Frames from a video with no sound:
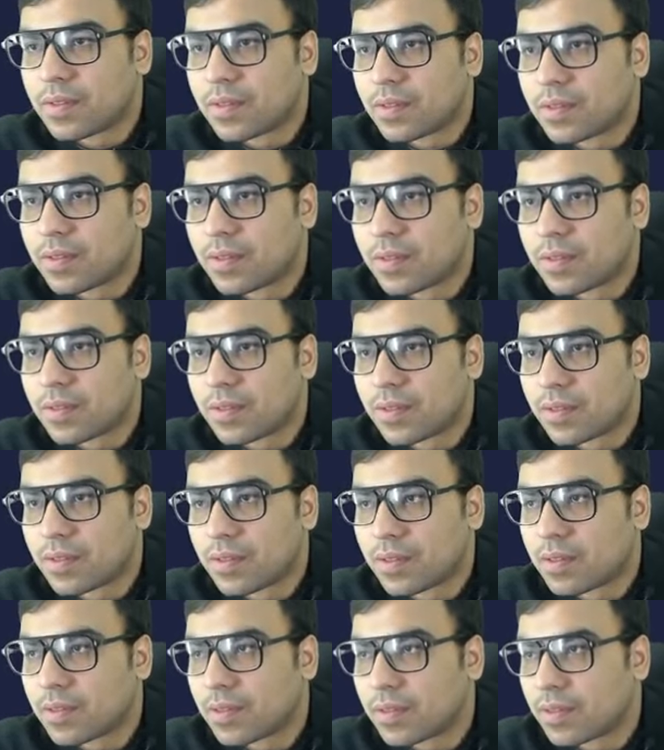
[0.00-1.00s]

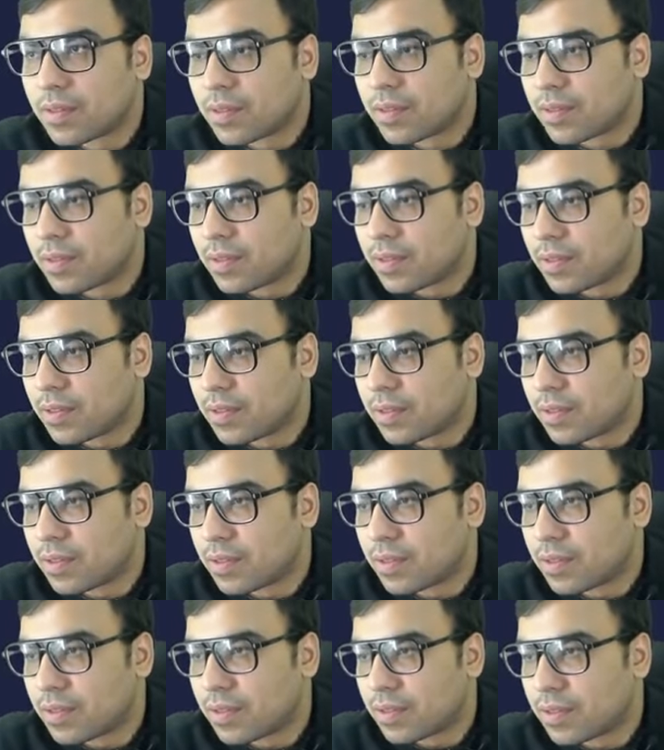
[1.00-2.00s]

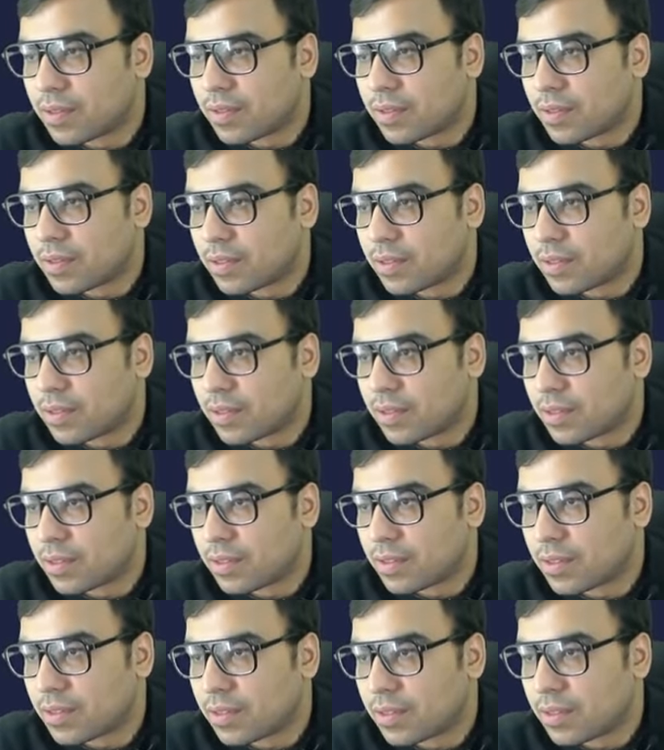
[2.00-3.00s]

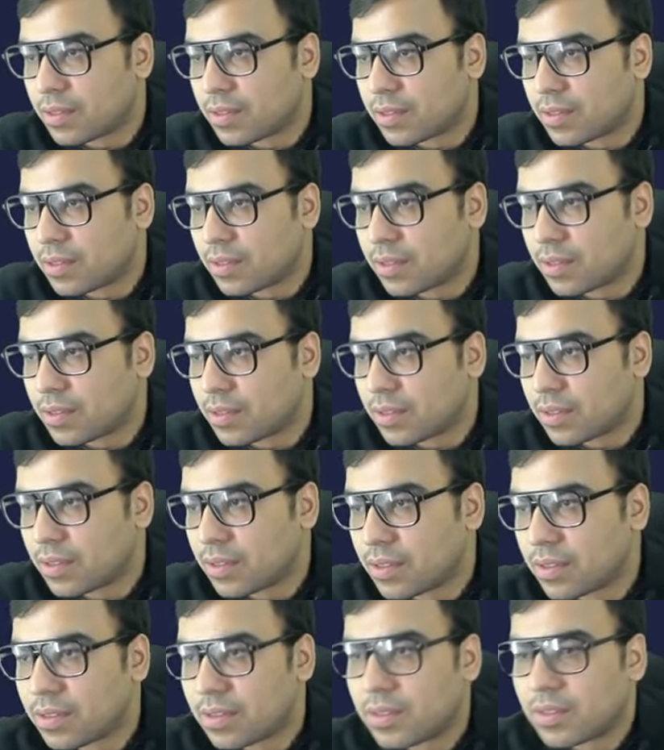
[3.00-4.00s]

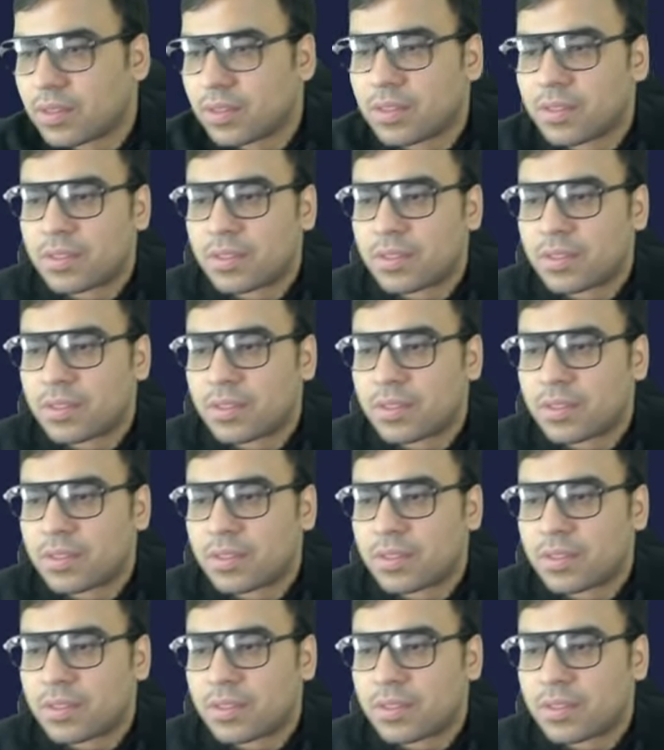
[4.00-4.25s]
(silence)